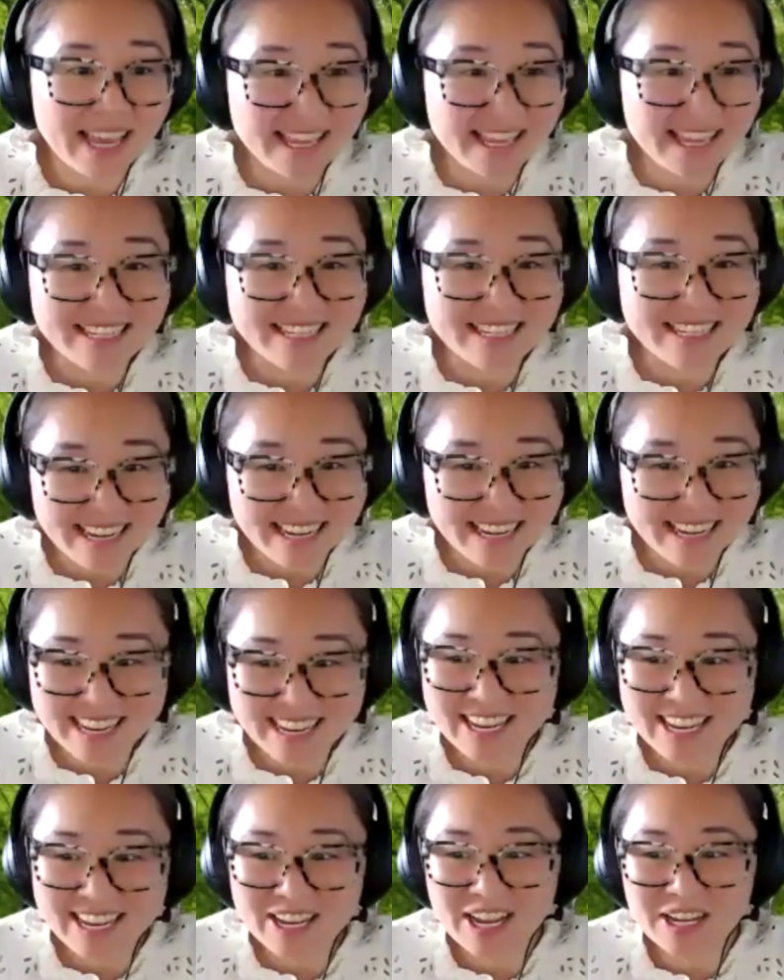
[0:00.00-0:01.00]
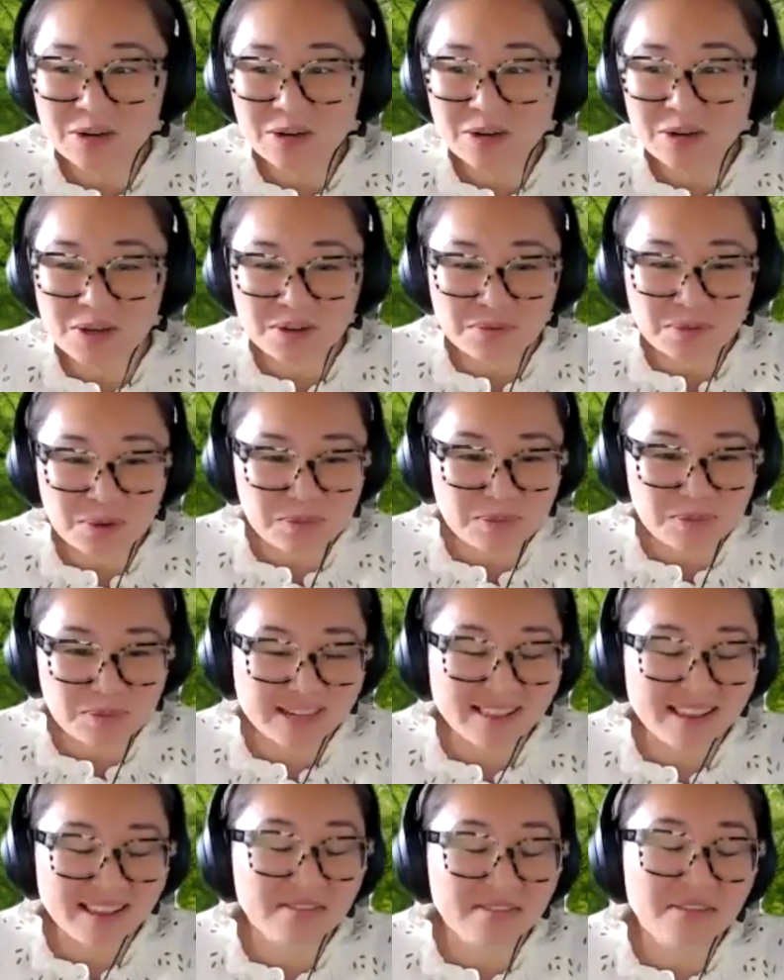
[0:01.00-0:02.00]
Nick, I know we have 1
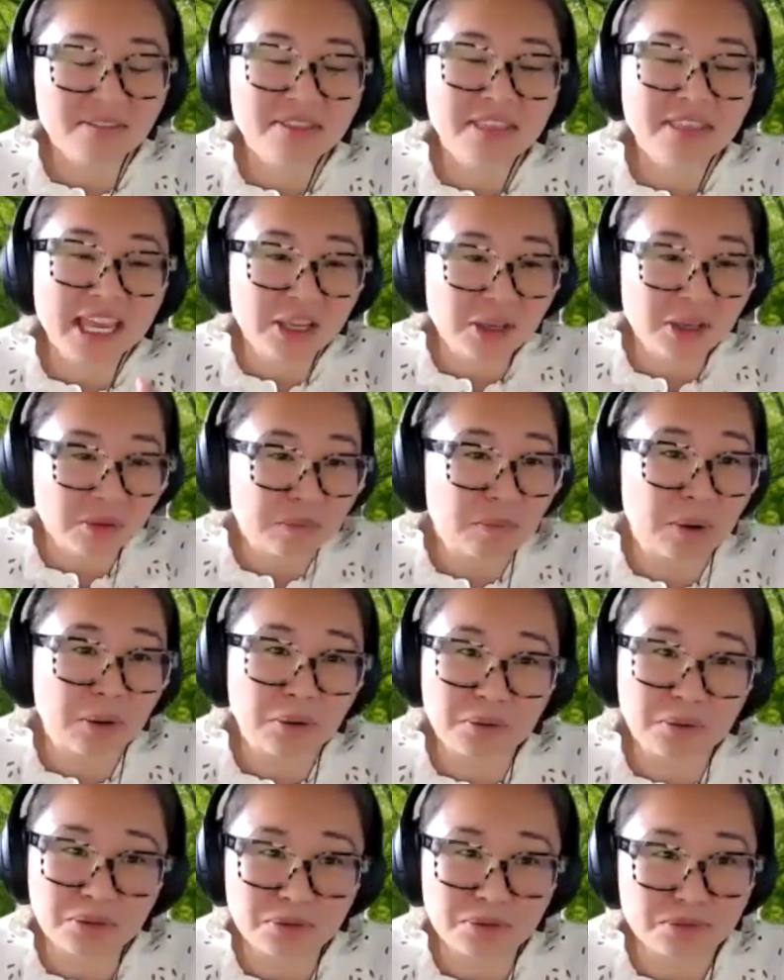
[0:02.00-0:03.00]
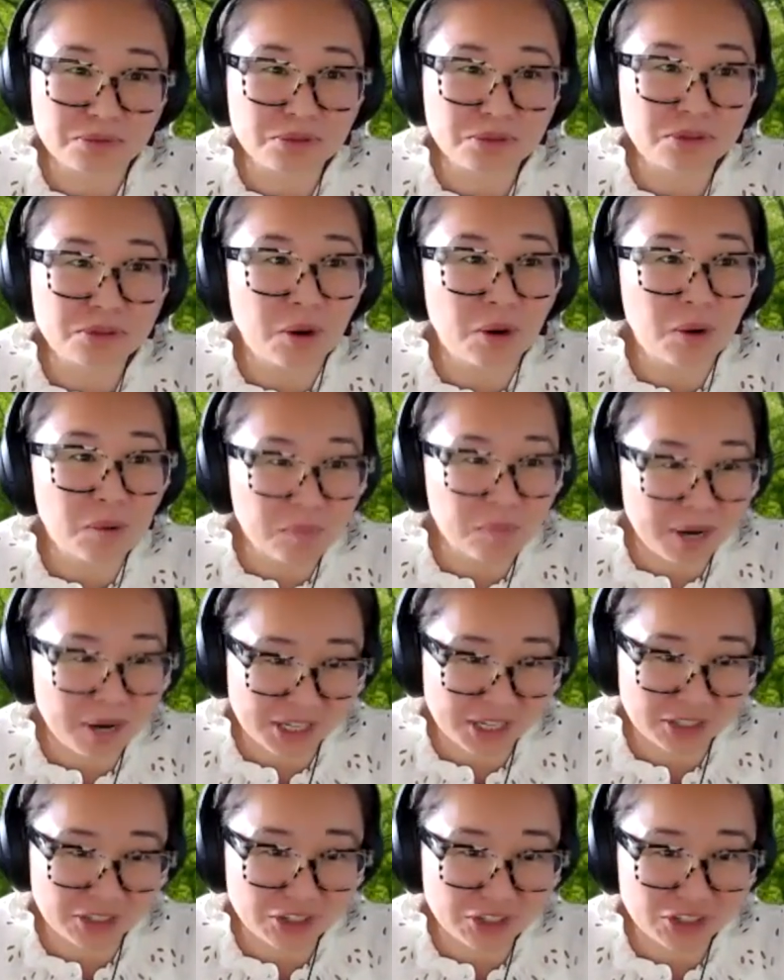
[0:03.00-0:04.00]
minute left. Thank you both so
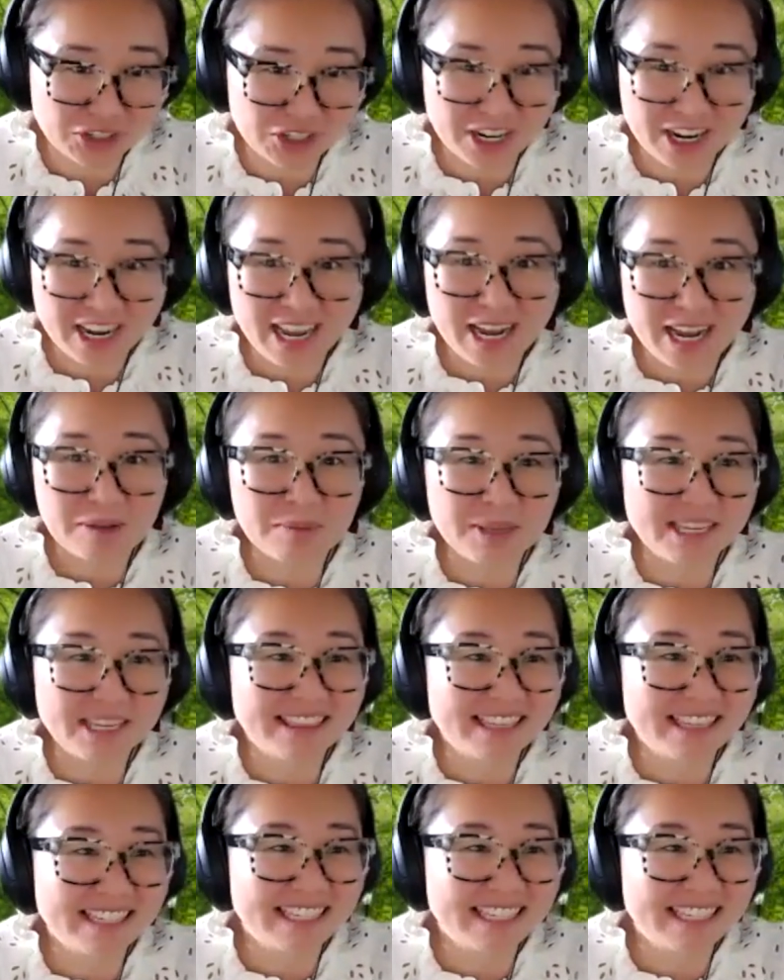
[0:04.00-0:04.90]
much. I'm like,